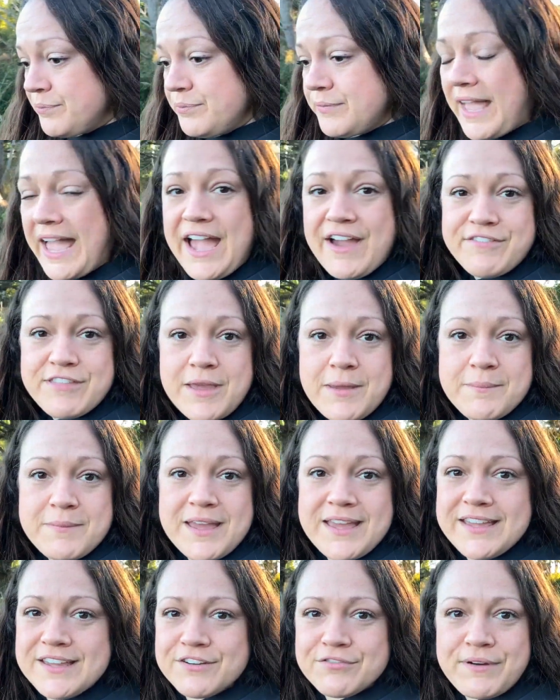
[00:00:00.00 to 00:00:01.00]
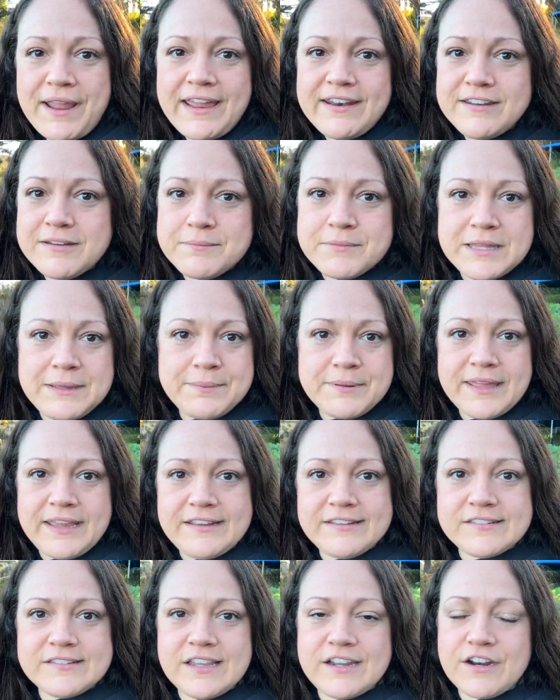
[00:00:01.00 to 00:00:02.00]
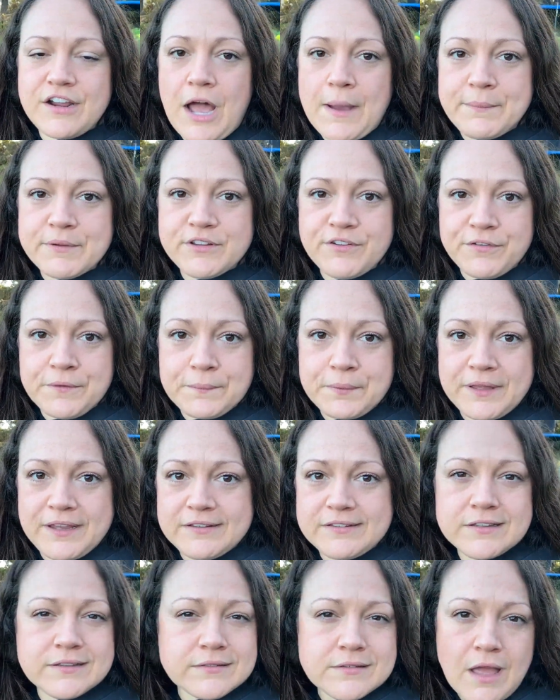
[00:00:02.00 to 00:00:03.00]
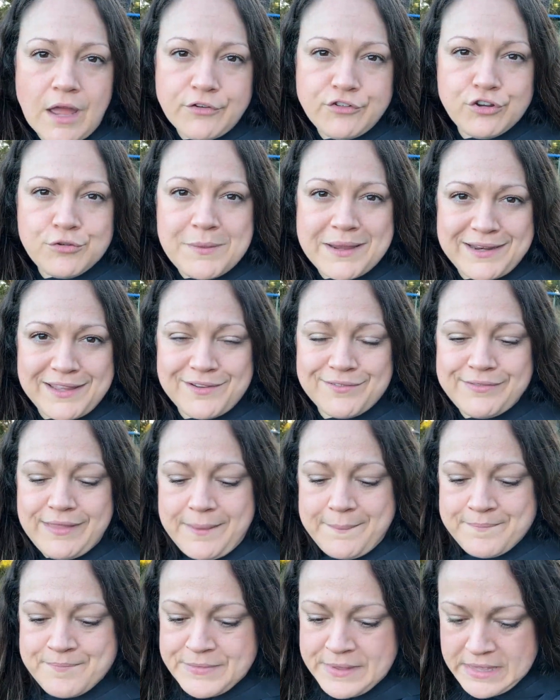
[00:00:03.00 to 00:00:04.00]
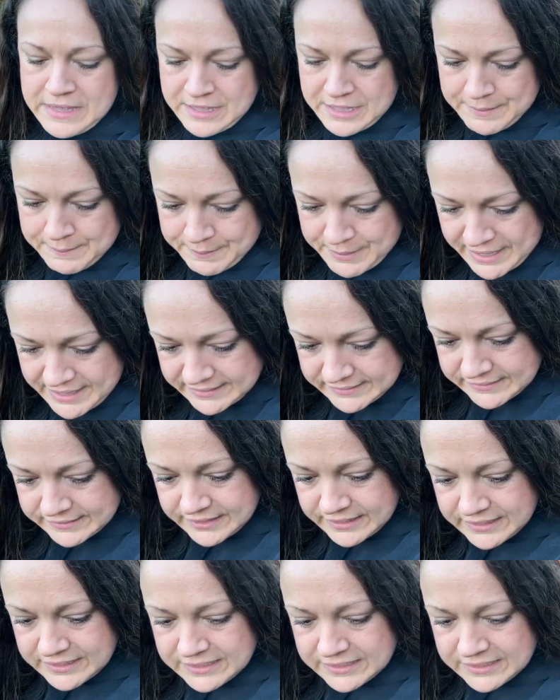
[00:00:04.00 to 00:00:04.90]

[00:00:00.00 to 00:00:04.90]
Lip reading: I have them randomly placed in a couple different places, not too many of them, but